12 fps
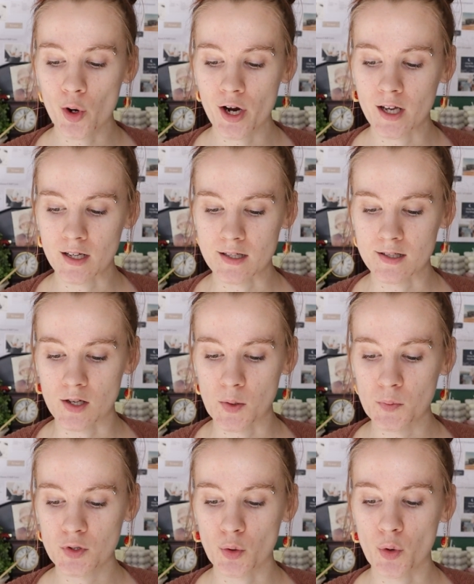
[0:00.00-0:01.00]

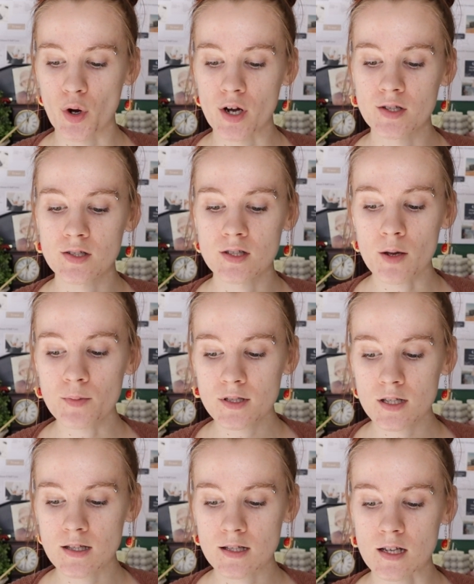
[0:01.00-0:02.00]
organisms or
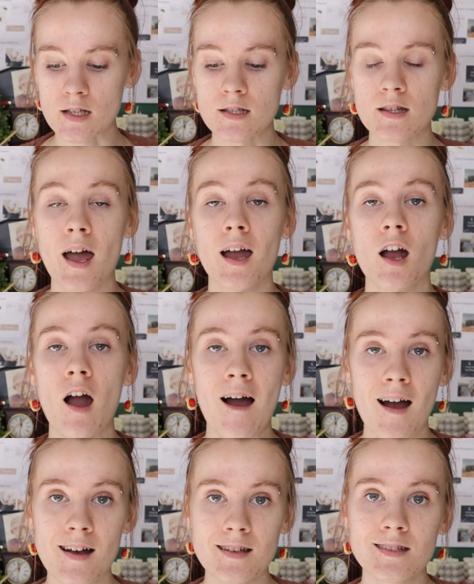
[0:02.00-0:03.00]
substances that
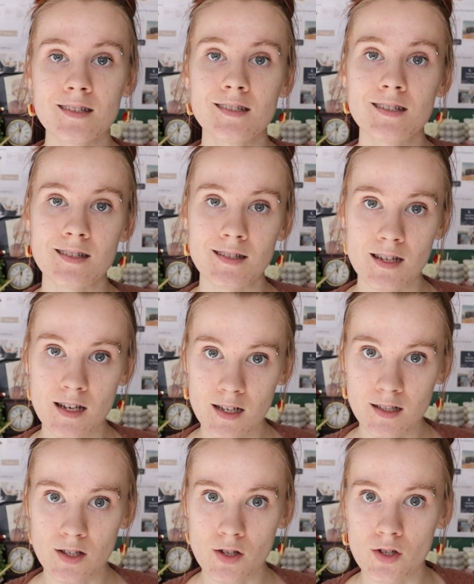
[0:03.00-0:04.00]
cause
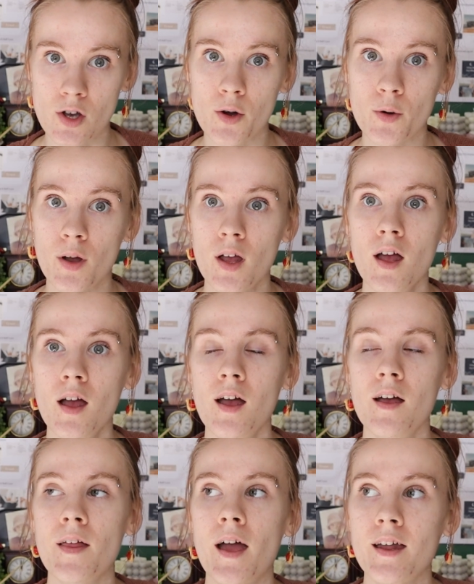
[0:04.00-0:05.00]
disease. So,
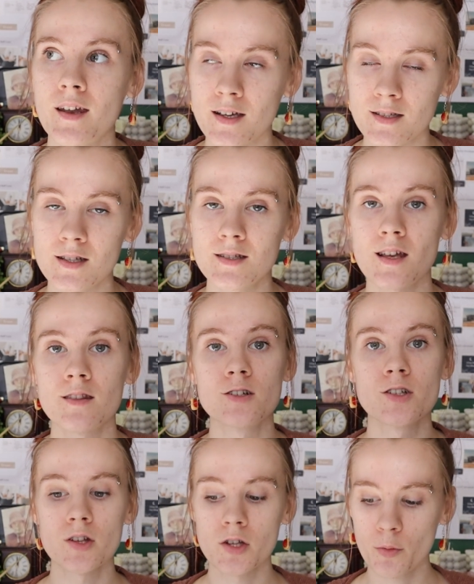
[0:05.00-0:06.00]
and as I said,
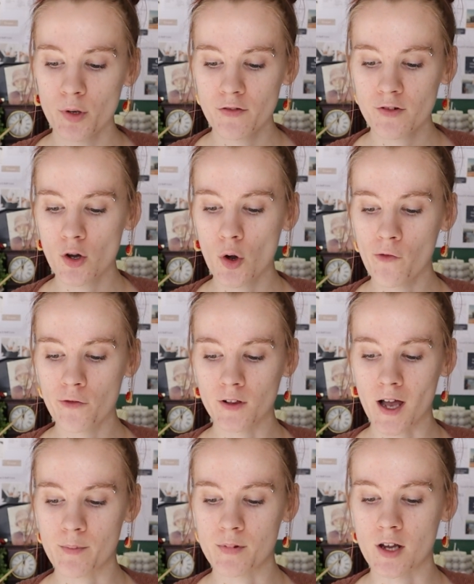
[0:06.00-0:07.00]
there's a little bit of an
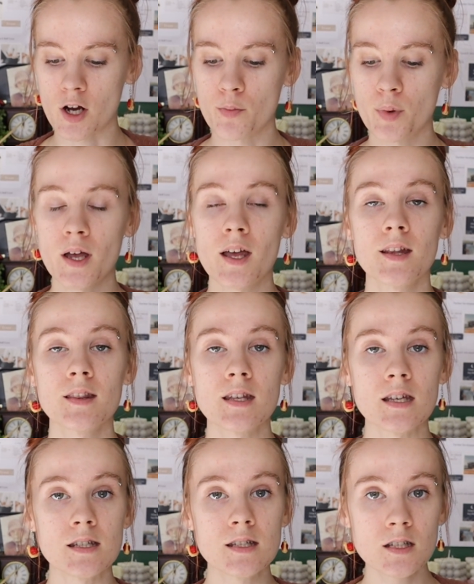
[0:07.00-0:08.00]
overlap there, but the